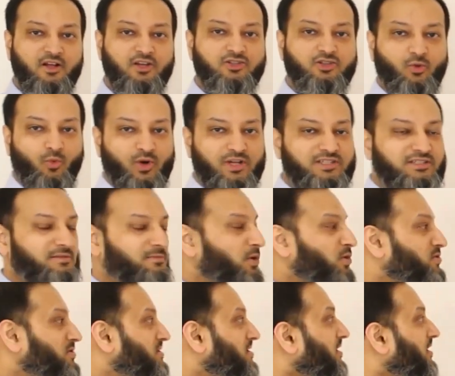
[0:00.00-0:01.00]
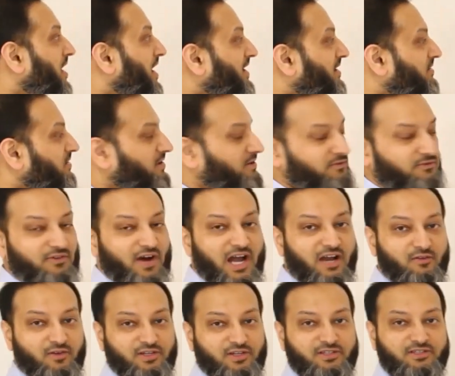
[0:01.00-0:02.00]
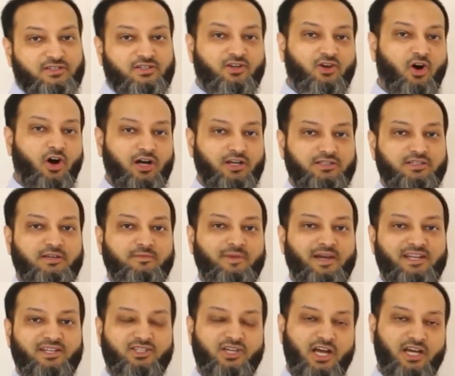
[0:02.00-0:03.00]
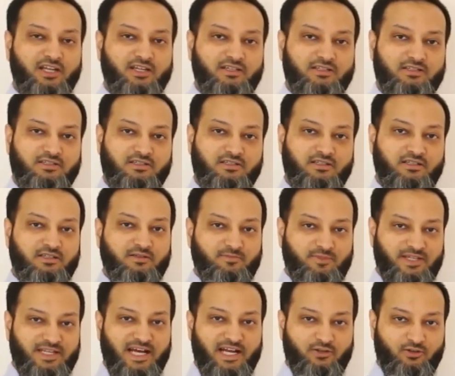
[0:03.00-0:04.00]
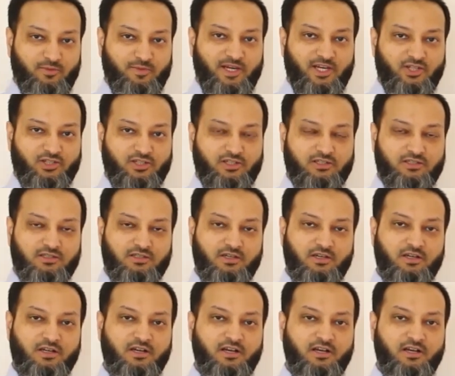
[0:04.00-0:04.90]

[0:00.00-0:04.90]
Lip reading: So what's the most likely virus causing meningitis in pediatric patients?